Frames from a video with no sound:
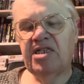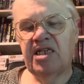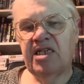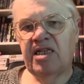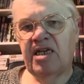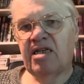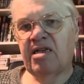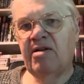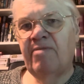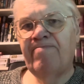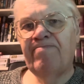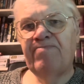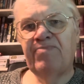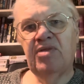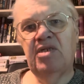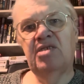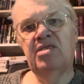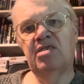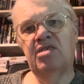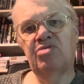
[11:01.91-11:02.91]
And that's
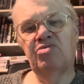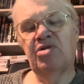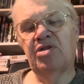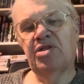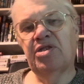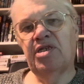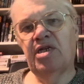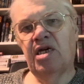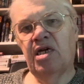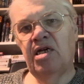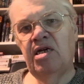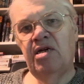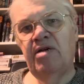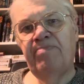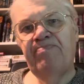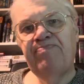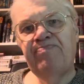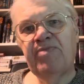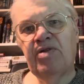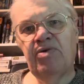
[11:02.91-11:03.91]
this is what the
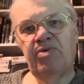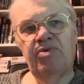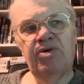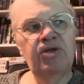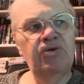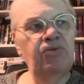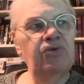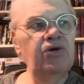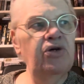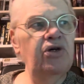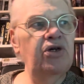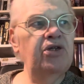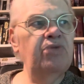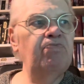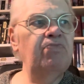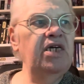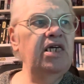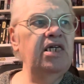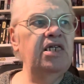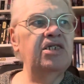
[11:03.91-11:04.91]
what the word
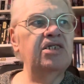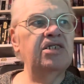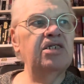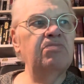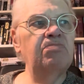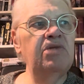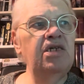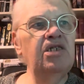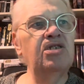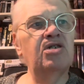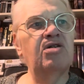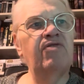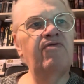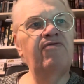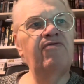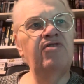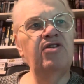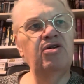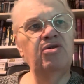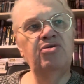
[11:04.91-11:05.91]
means. It means
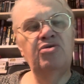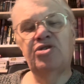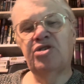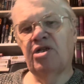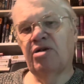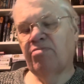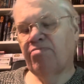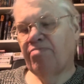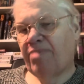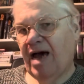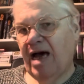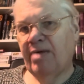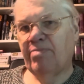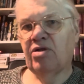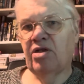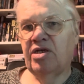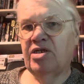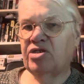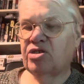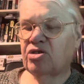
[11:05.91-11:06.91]
confusion.
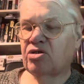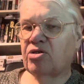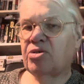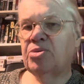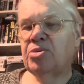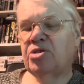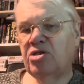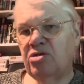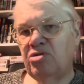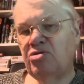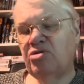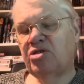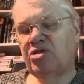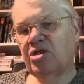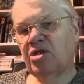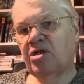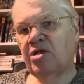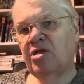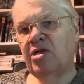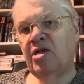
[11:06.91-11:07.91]
Babel is
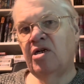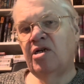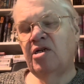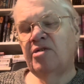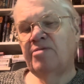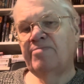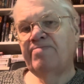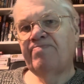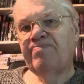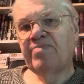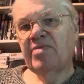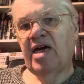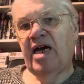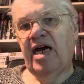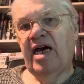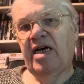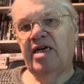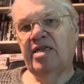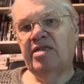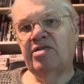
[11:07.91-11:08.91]
confusion,
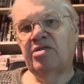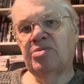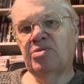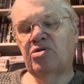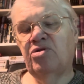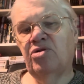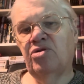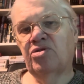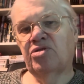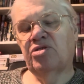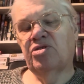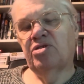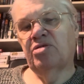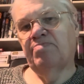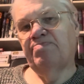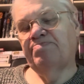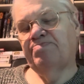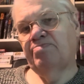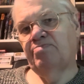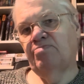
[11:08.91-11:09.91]
and of course,
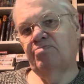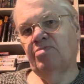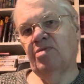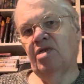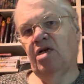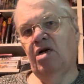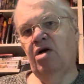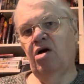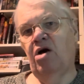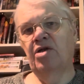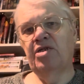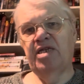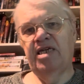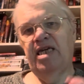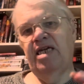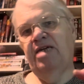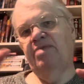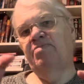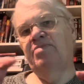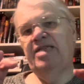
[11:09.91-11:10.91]
God
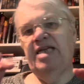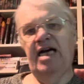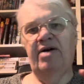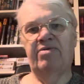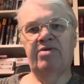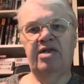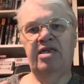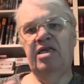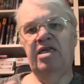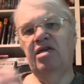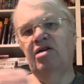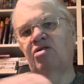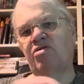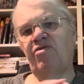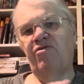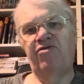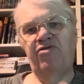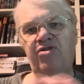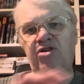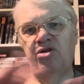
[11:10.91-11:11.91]
came down and He
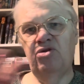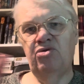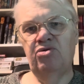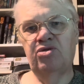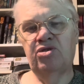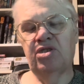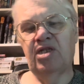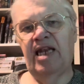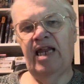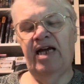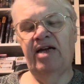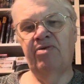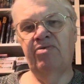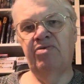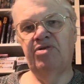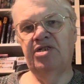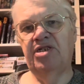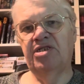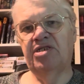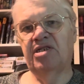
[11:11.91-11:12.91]
confused the languages.